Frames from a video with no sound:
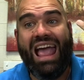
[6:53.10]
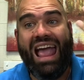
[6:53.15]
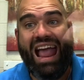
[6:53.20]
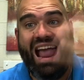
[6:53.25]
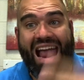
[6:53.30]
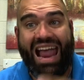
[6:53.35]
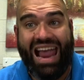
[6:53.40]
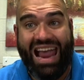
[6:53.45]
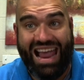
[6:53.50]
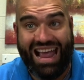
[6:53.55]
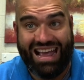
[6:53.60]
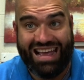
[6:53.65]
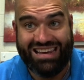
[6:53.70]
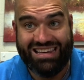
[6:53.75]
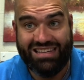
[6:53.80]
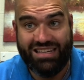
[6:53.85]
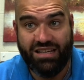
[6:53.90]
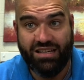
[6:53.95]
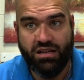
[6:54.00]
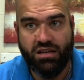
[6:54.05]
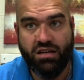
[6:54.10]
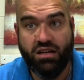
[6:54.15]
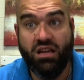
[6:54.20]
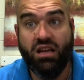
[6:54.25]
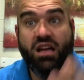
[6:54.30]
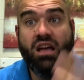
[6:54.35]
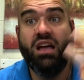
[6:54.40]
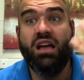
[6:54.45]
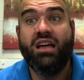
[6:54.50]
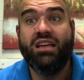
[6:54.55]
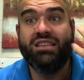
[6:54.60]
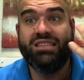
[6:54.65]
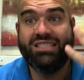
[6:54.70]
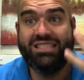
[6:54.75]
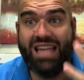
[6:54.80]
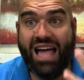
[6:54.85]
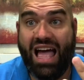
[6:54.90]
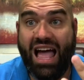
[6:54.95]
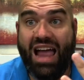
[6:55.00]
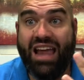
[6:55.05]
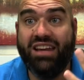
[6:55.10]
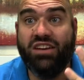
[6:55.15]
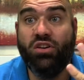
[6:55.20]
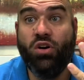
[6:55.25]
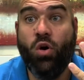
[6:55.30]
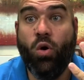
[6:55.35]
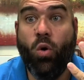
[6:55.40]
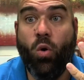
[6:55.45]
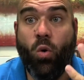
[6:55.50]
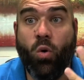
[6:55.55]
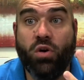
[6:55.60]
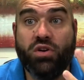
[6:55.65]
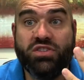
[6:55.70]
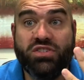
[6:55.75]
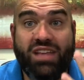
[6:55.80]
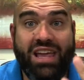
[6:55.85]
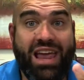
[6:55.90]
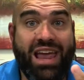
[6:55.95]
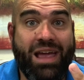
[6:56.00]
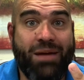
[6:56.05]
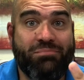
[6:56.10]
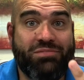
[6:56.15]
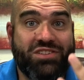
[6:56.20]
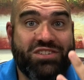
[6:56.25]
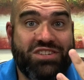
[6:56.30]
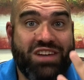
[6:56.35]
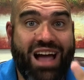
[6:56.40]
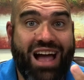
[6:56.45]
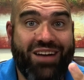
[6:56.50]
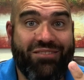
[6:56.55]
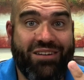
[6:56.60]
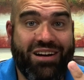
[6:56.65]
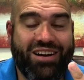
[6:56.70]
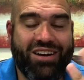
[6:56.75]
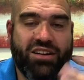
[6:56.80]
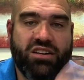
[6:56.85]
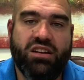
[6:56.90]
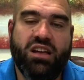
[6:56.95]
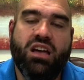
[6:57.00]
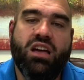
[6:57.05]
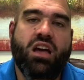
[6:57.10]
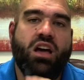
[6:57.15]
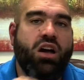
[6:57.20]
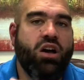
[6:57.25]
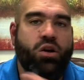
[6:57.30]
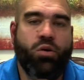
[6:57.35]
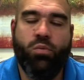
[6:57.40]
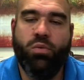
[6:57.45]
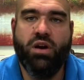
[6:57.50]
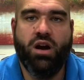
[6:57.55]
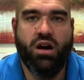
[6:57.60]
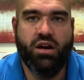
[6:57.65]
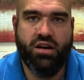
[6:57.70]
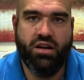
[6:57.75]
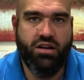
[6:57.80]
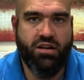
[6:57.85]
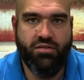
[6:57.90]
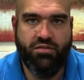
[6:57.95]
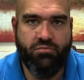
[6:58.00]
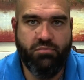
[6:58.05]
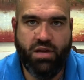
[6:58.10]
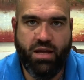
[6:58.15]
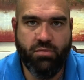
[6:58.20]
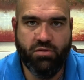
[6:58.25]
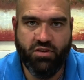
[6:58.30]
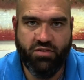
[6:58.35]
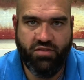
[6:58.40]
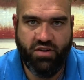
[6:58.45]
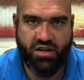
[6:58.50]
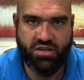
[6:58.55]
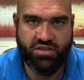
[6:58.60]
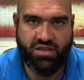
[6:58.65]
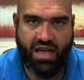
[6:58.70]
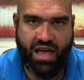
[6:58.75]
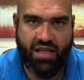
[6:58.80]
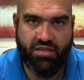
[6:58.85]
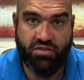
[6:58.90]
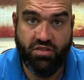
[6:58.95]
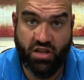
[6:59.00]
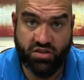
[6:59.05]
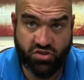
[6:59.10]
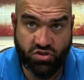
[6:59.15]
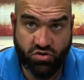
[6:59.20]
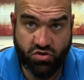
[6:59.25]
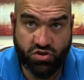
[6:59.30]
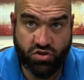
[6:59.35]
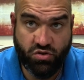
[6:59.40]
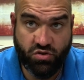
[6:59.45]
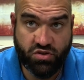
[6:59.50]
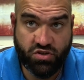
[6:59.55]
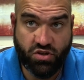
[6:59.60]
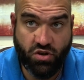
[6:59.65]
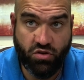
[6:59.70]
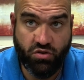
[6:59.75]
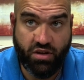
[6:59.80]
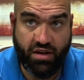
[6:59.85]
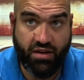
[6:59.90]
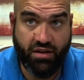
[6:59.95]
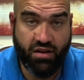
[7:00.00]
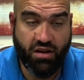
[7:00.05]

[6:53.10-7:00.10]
and signed or stamped shot record, we aren't going to be able to finish that. That's new students only.